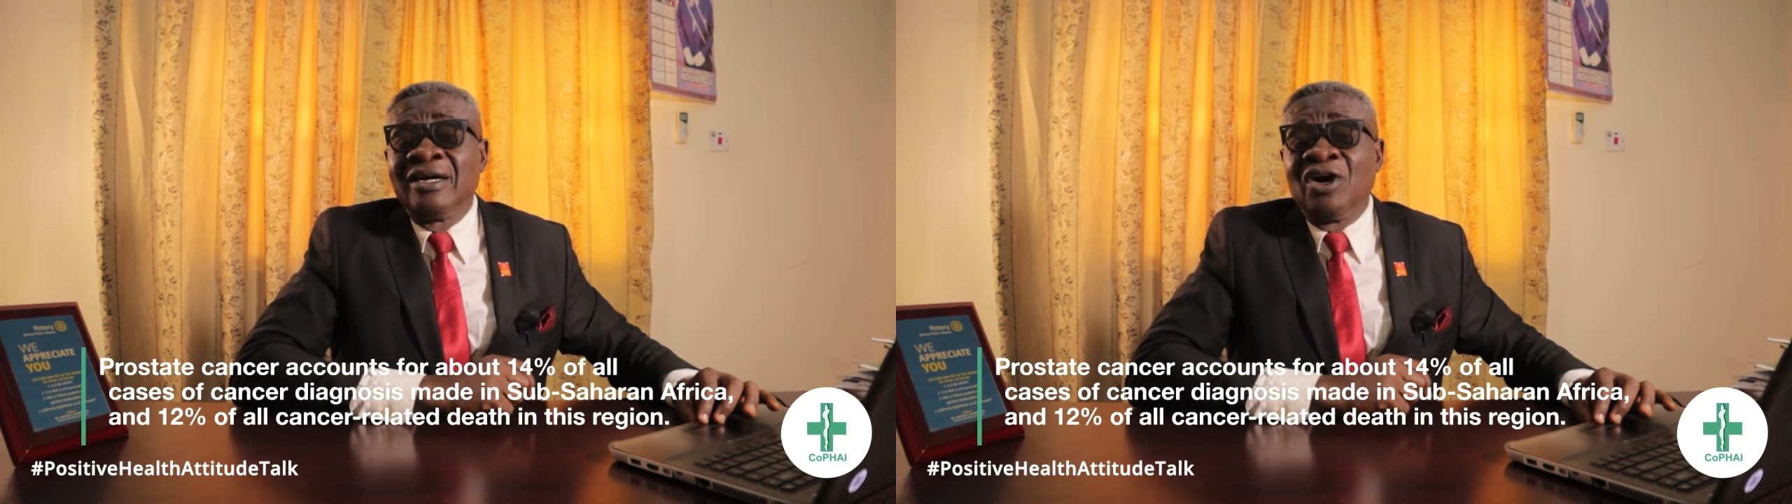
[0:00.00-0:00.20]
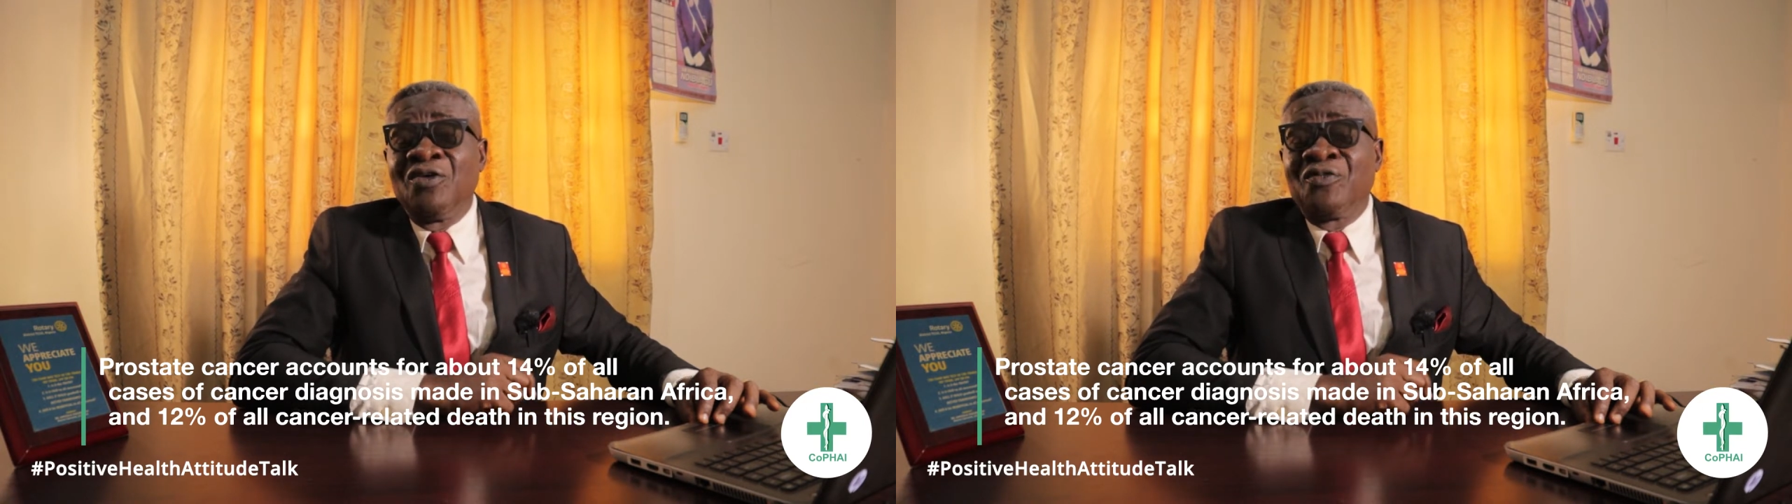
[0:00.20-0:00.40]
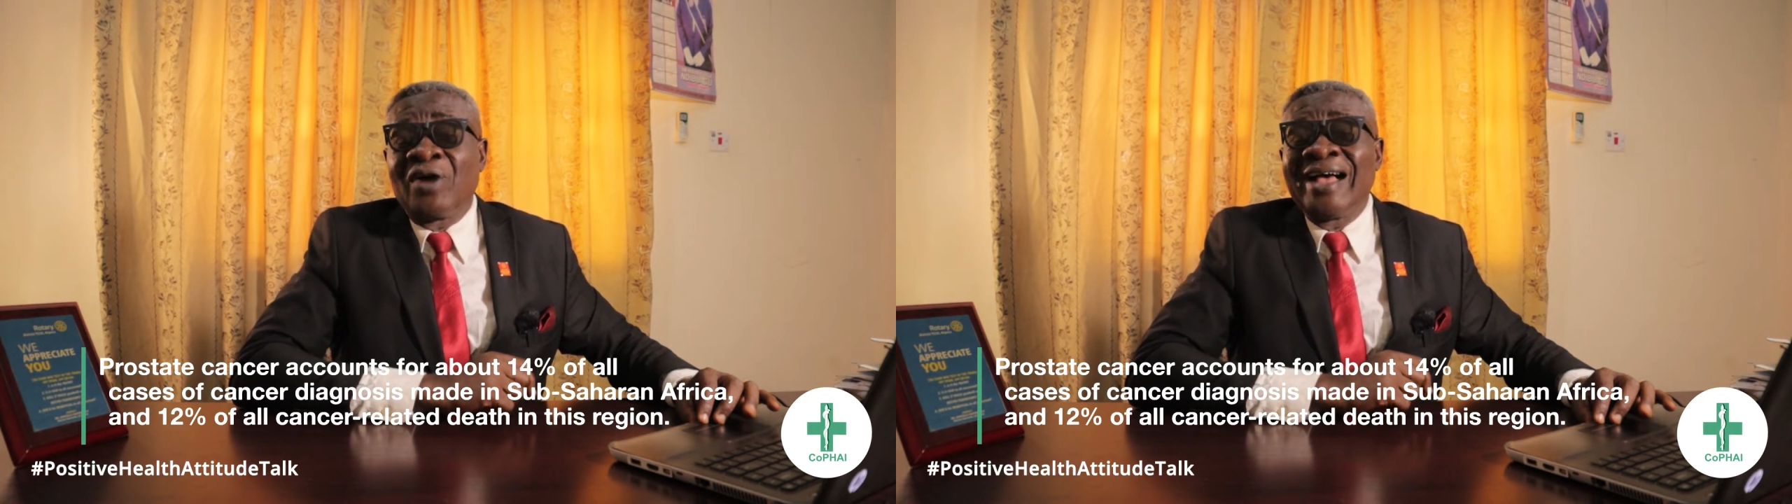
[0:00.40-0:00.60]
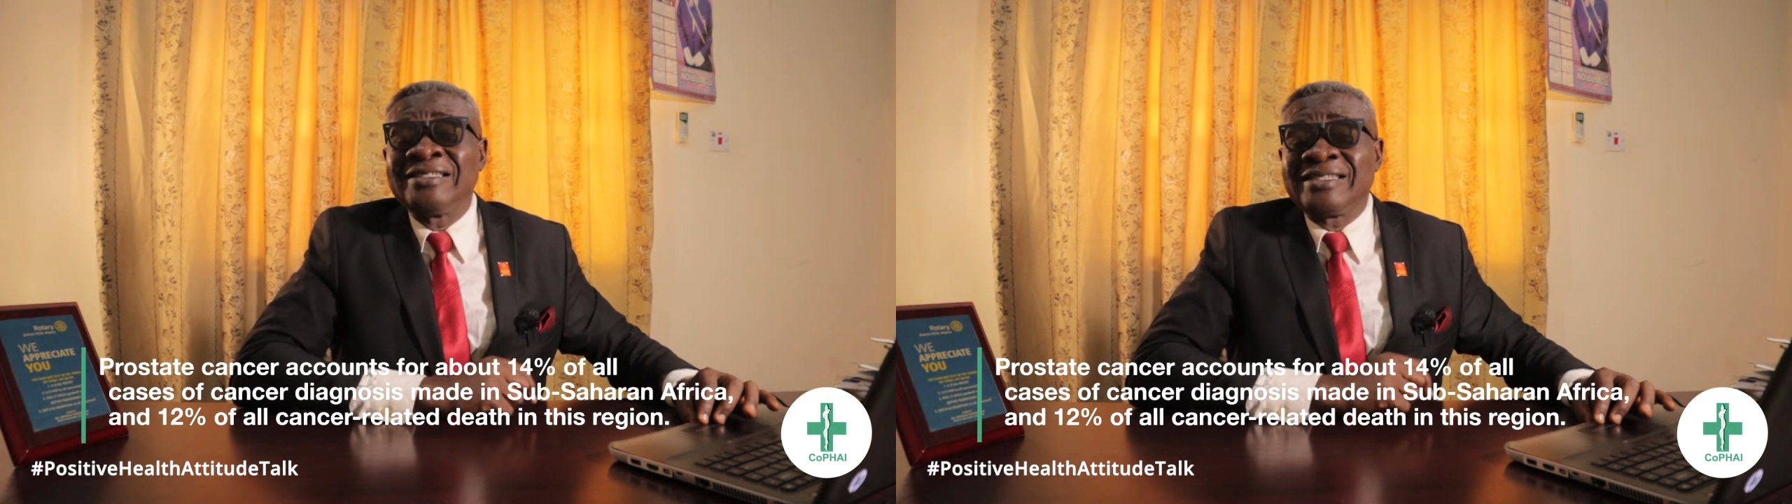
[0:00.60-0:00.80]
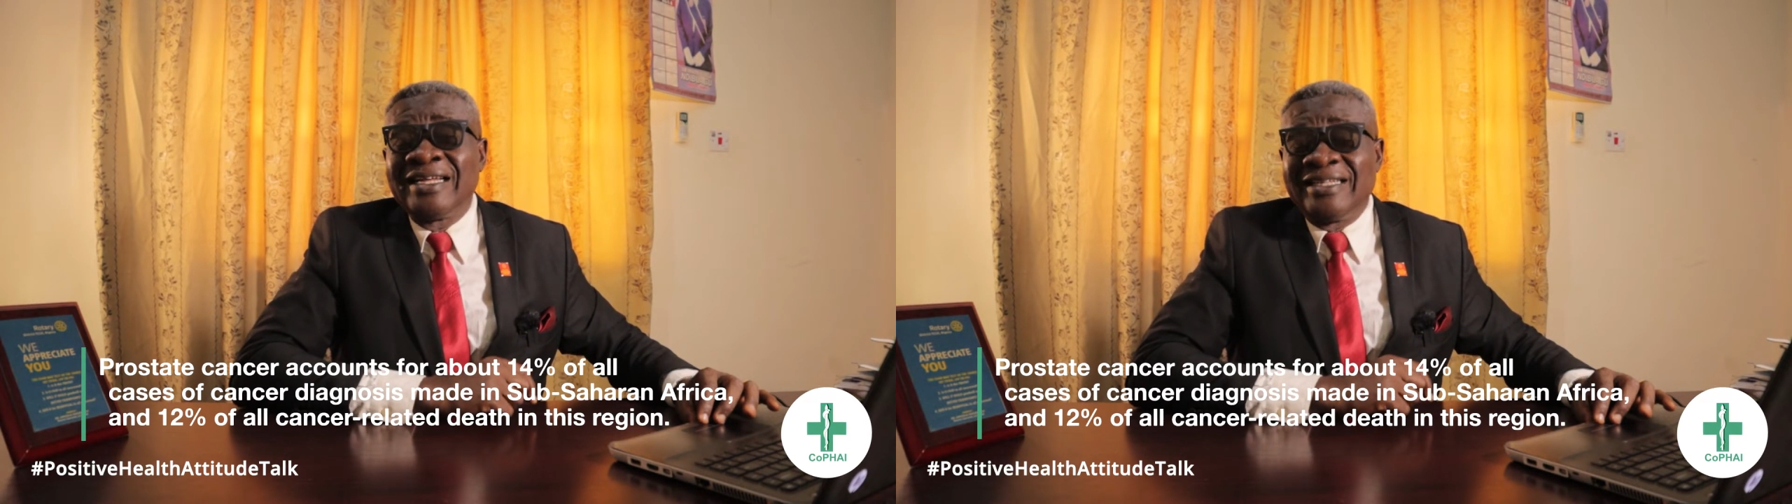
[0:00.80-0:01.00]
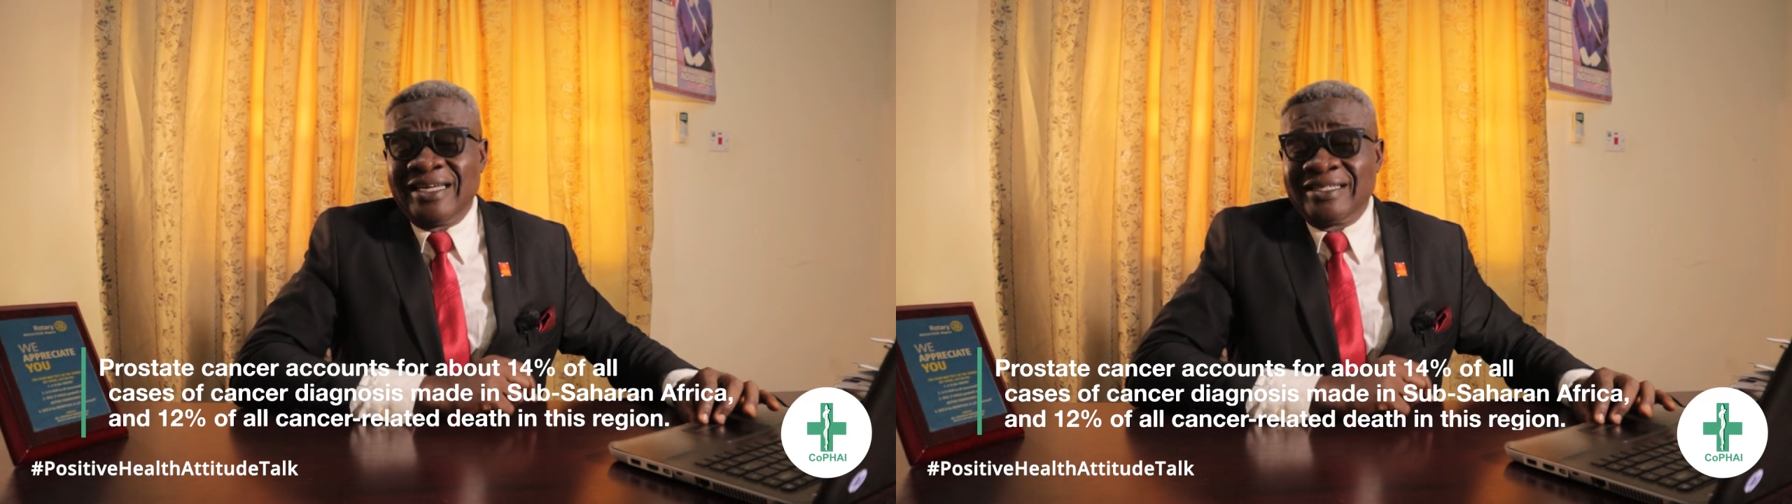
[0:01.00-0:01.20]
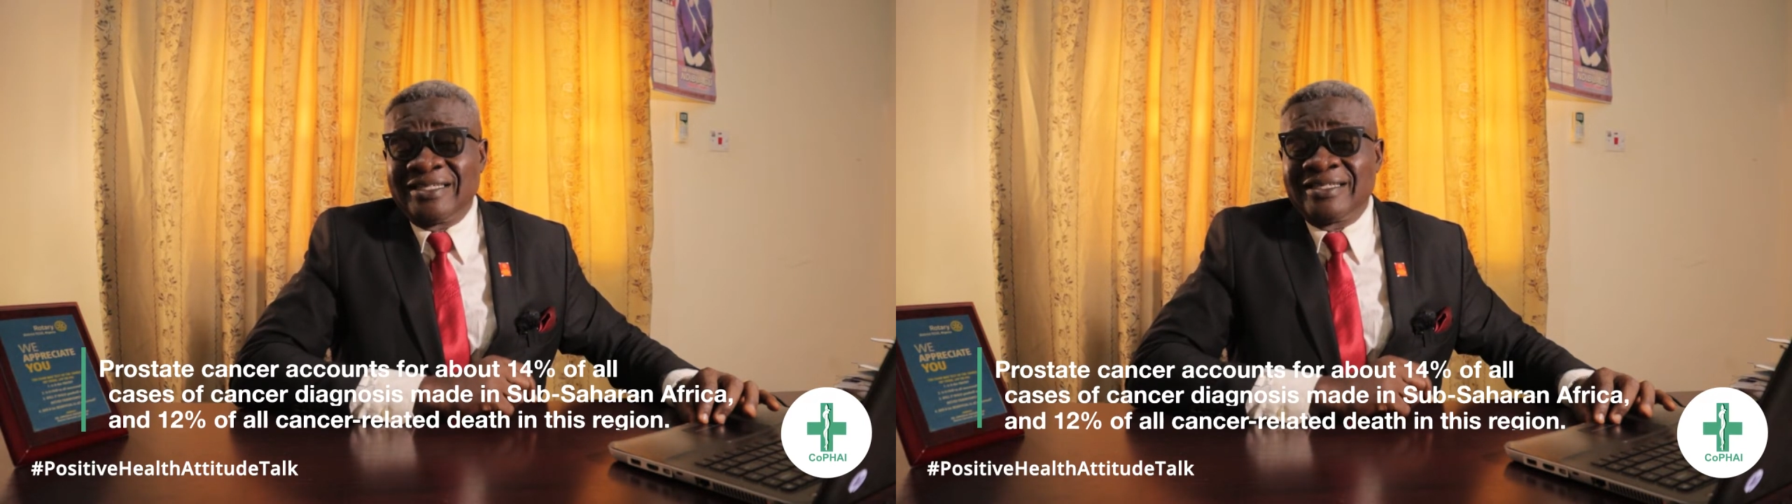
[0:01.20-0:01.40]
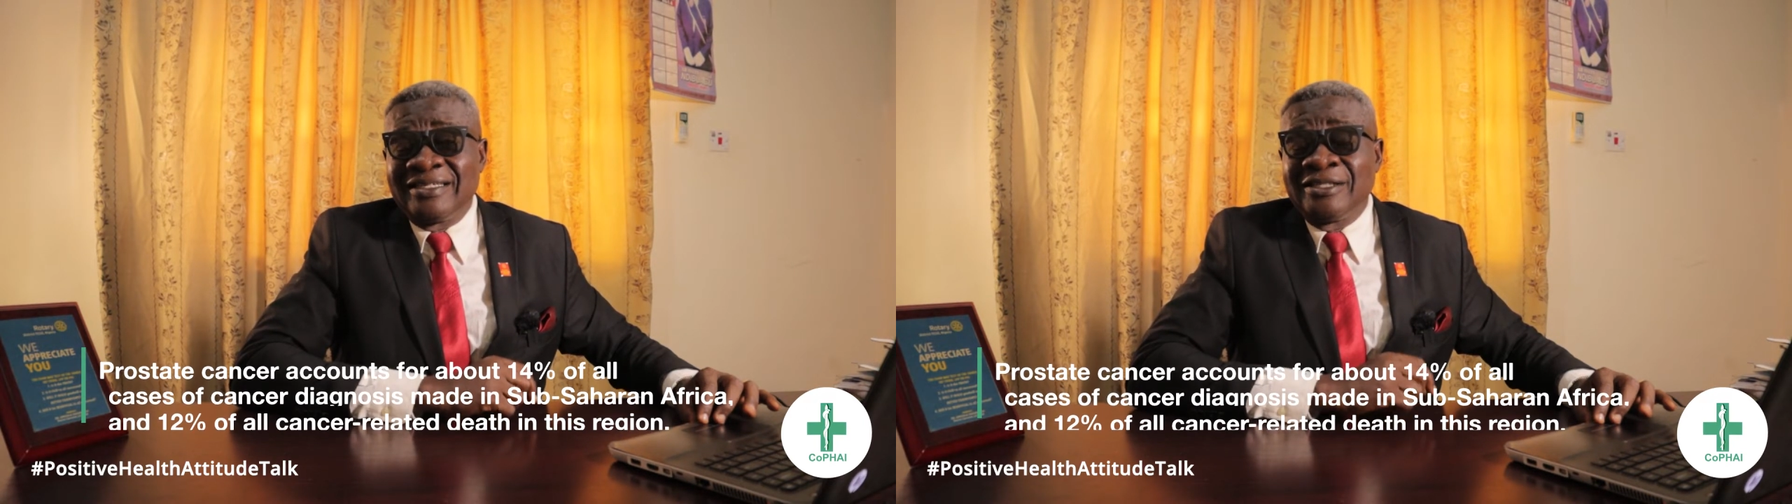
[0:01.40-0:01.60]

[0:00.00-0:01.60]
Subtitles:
of cancer deaths